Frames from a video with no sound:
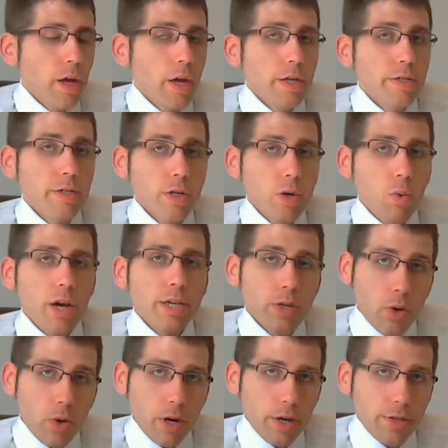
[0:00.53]
Do you know why
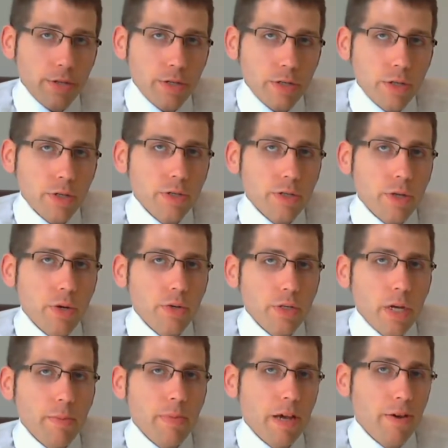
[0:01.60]
your health insurance goes
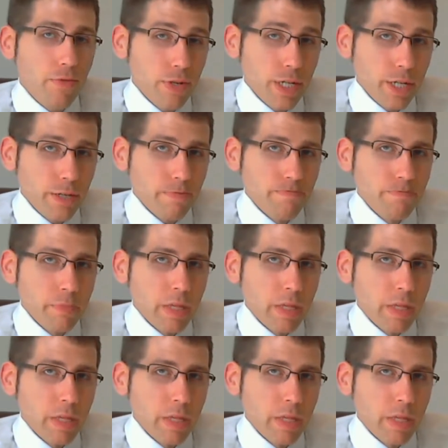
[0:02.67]
up every year?